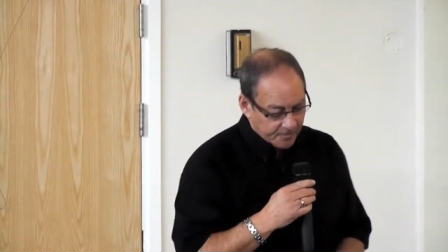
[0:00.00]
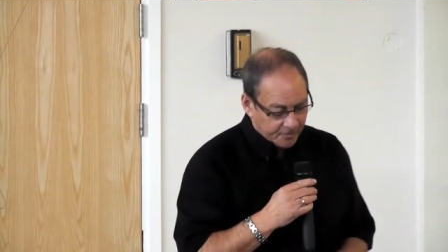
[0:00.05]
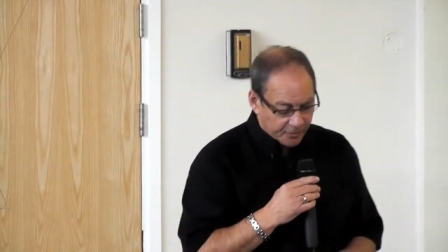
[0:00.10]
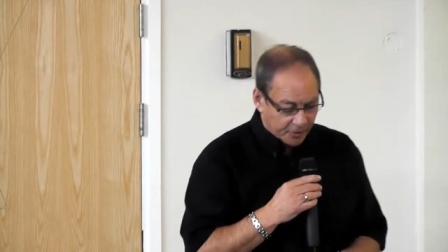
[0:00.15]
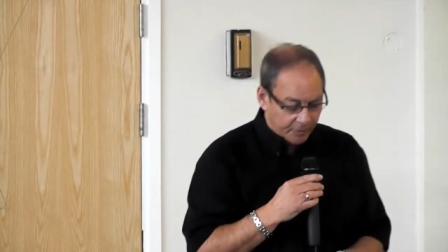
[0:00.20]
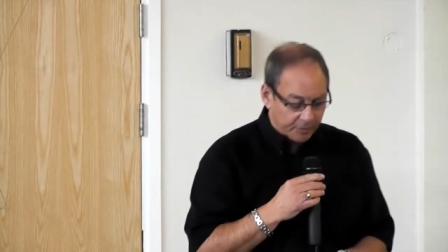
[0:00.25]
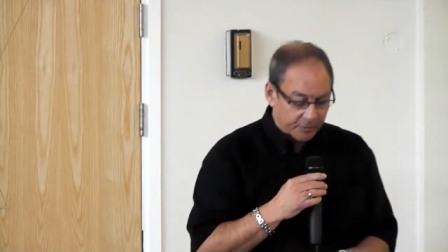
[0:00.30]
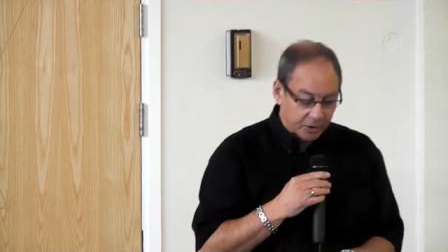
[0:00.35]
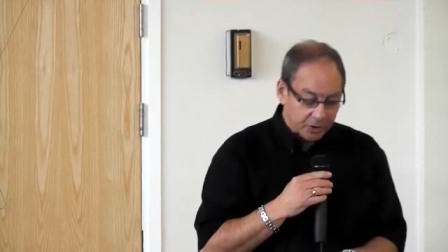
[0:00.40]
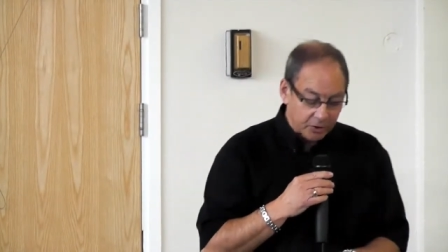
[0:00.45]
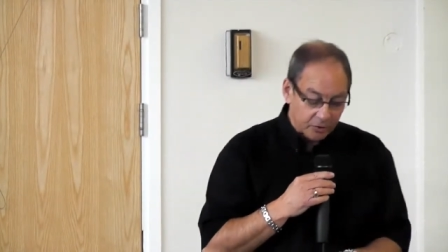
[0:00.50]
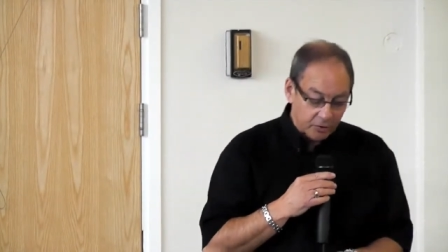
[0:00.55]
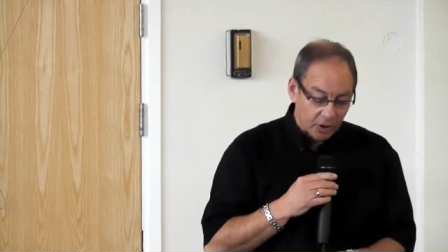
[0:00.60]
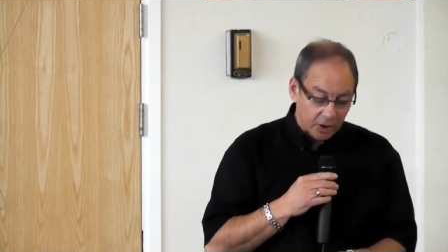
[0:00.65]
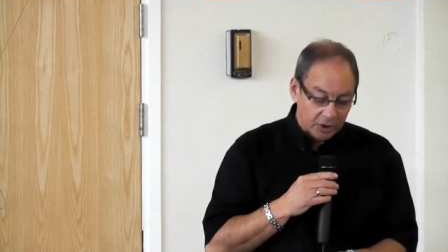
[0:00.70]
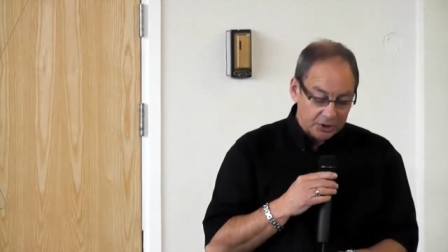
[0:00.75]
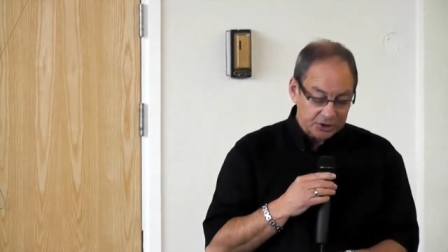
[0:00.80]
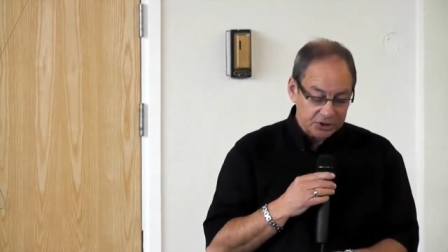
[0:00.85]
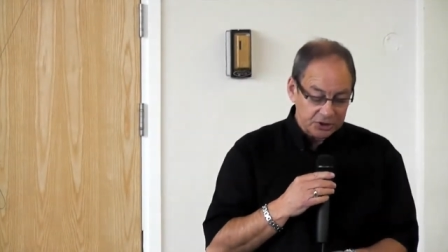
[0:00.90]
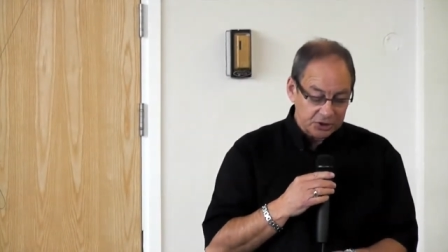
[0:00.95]
from the
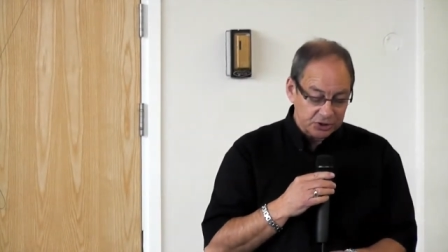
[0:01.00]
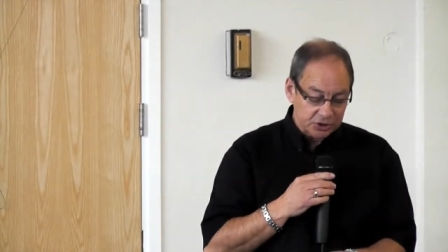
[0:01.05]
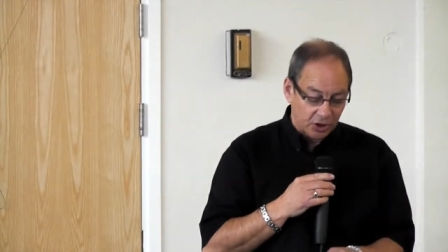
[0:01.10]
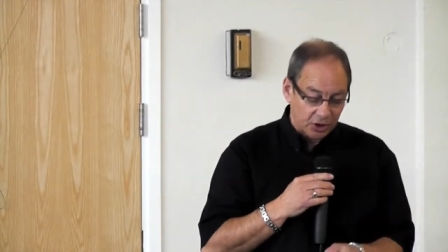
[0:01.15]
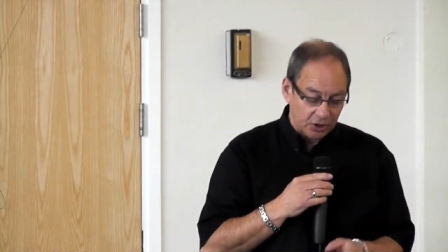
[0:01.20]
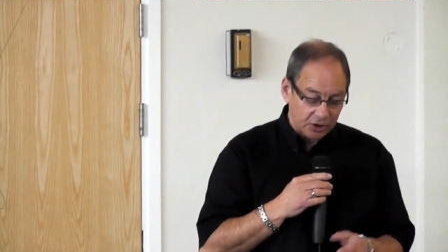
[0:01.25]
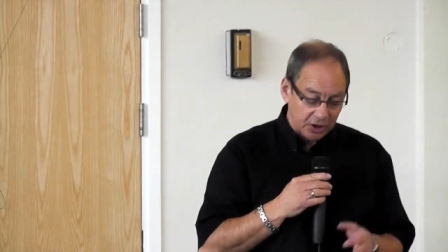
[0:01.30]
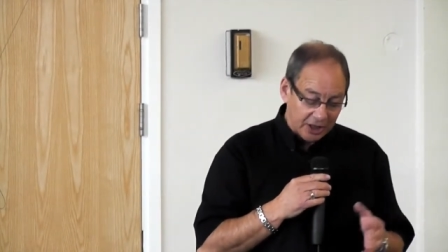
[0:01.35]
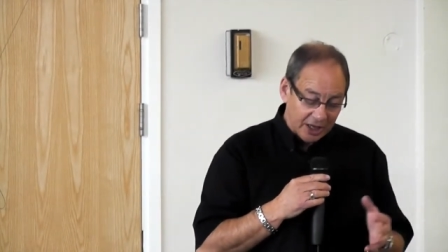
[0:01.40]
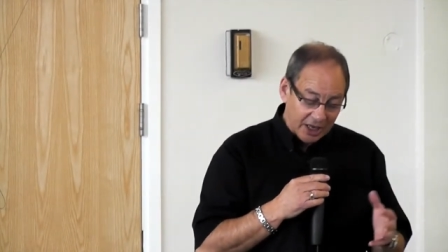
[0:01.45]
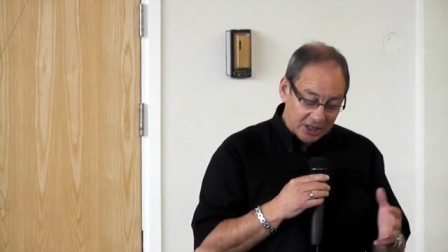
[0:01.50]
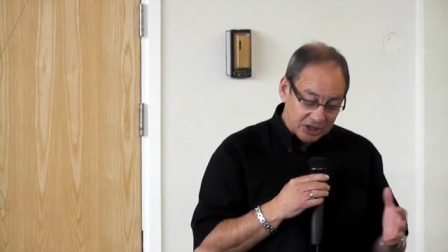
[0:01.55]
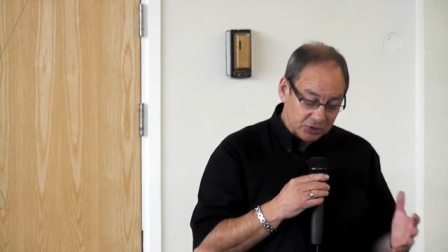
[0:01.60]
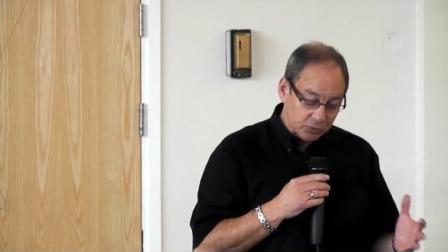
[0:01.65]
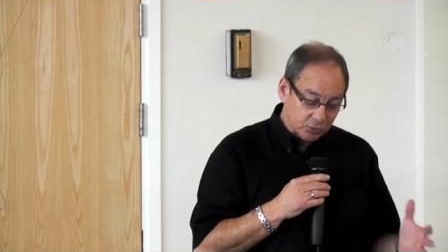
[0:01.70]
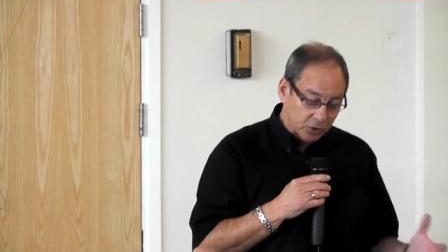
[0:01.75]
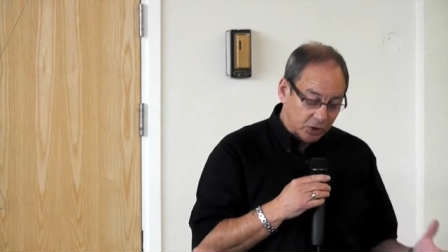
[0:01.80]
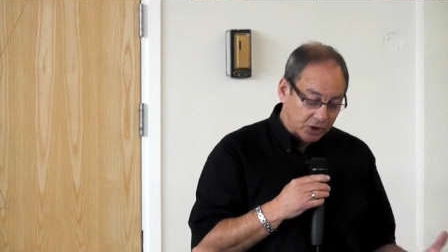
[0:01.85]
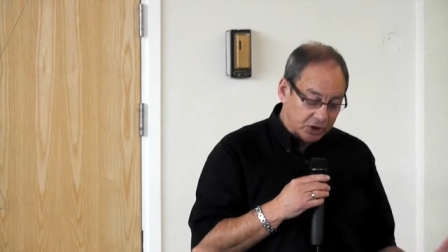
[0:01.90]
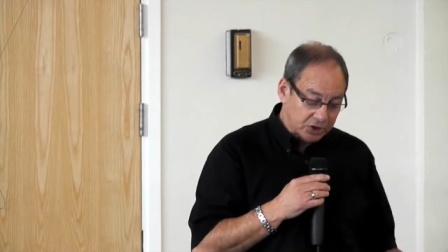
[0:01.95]
cross, or the
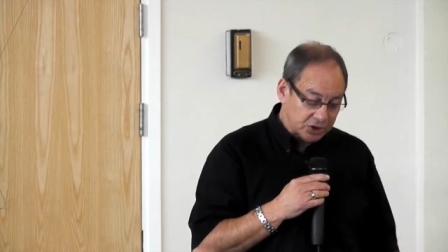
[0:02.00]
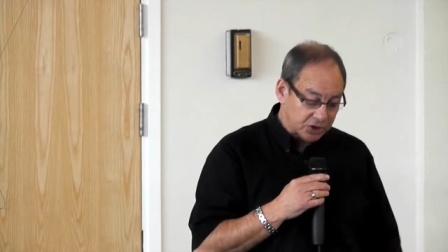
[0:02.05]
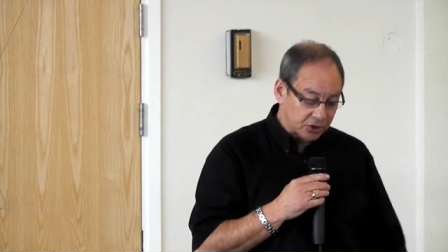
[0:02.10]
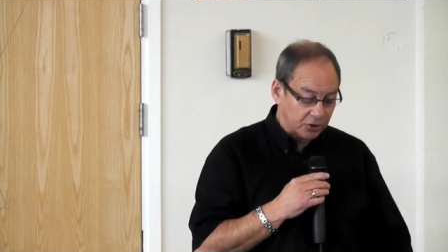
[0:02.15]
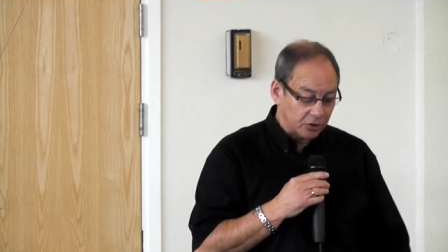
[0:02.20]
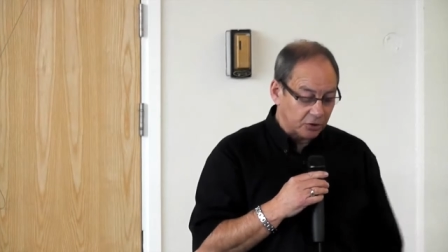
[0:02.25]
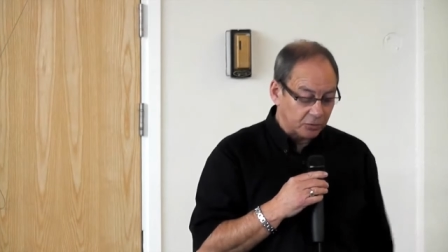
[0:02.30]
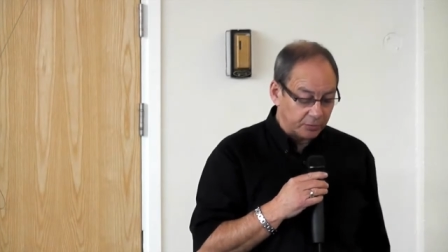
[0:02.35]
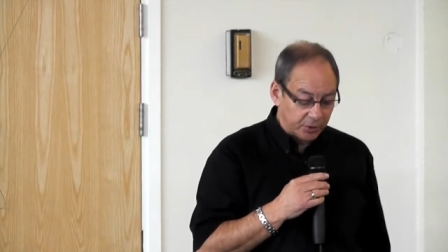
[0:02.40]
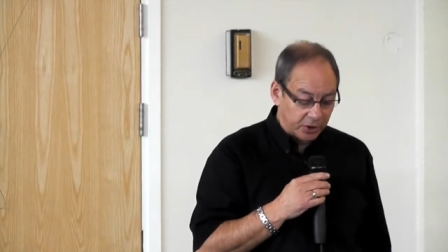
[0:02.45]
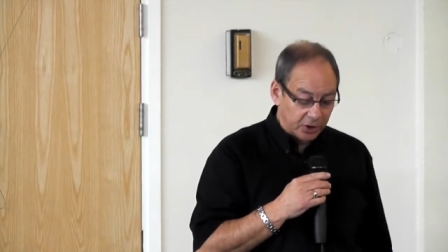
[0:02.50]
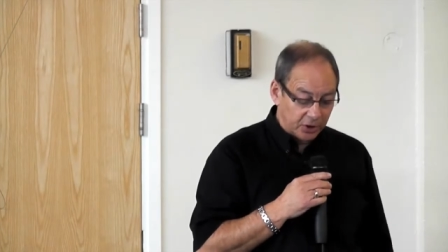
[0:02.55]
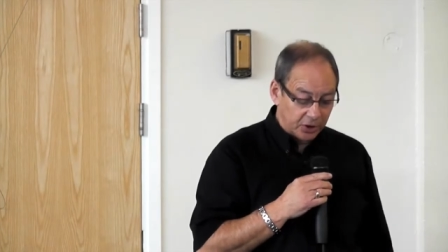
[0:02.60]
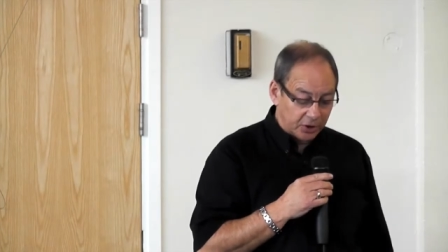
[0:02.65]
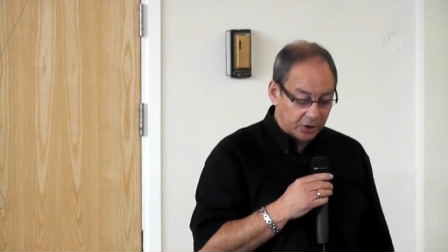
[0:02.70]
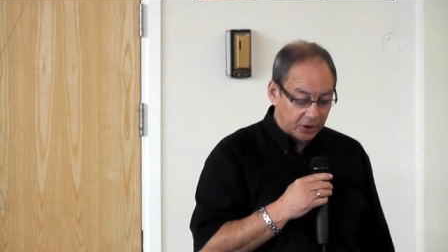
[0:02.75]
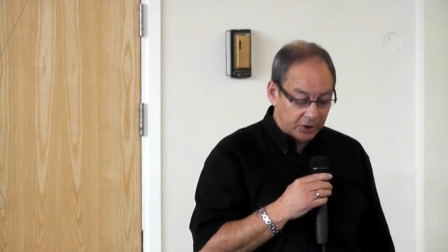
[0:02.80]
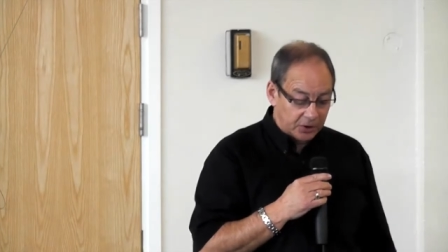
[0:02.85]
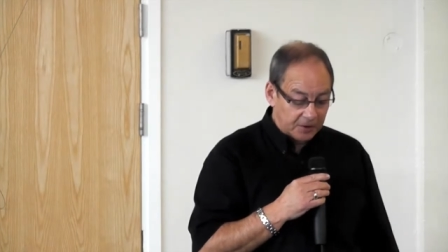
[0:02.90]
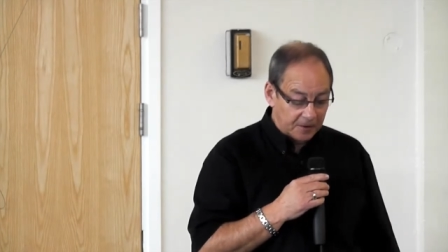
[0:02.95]
last words that could be
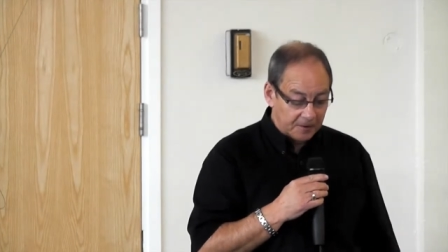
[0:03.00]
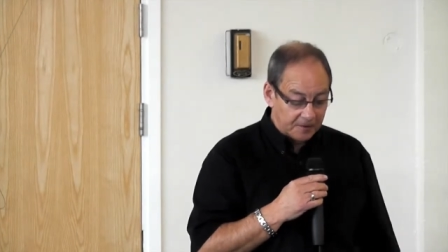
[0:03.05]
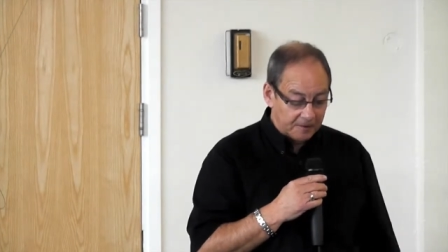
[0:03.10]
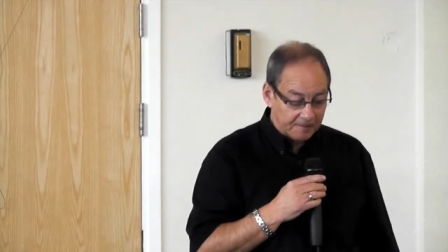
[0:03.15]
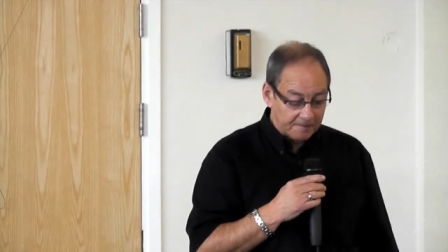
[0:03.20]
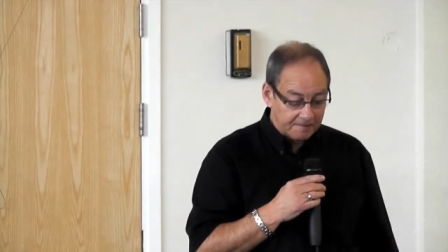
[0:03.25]
heard,